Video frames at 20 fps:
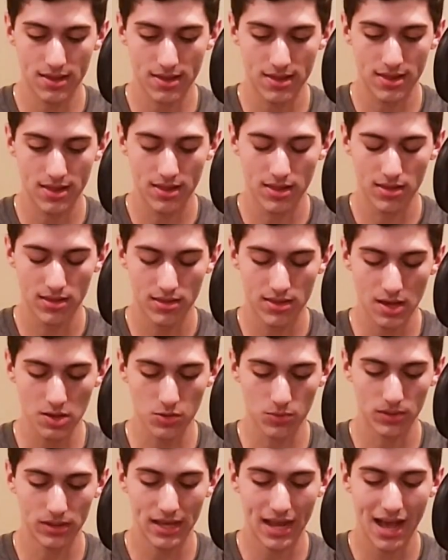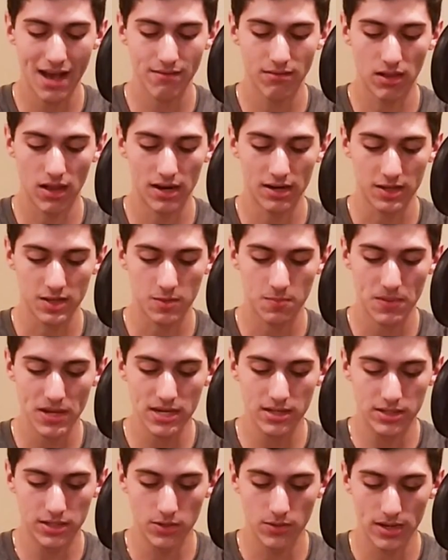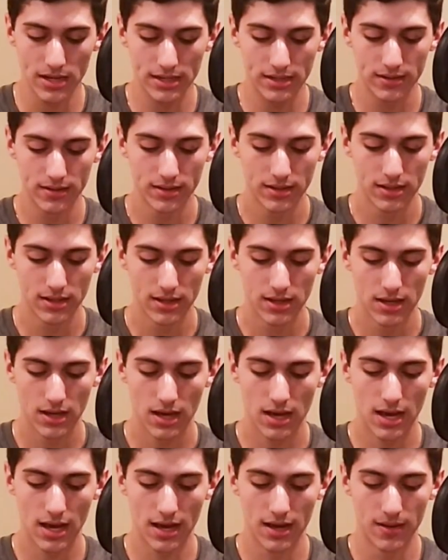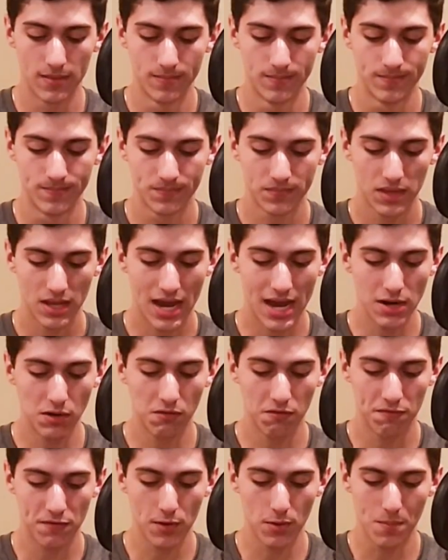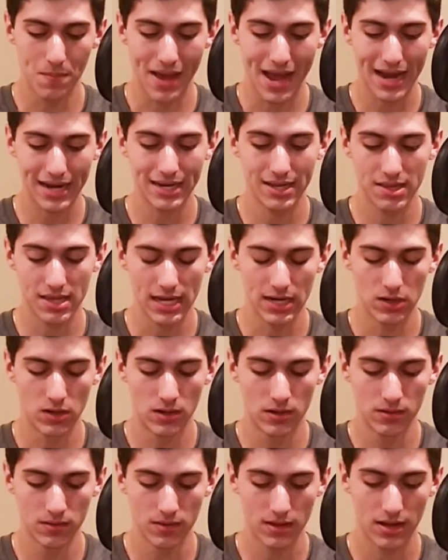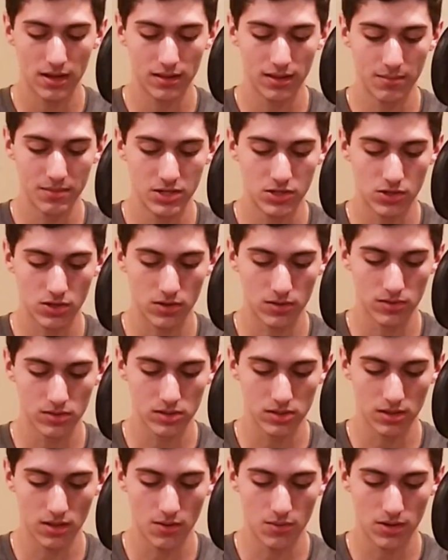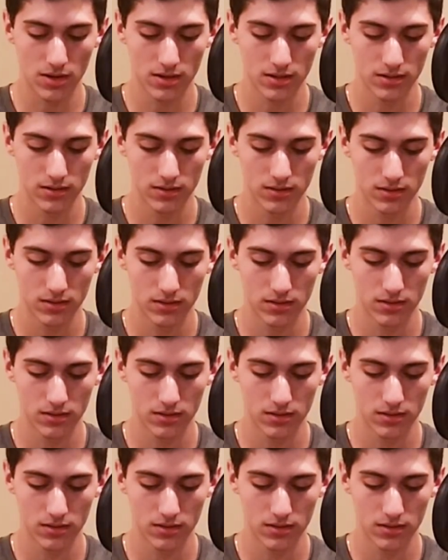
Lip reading: It doesn't really have a lot of speed to it. I don't feel magnets at all. Let me turn slower.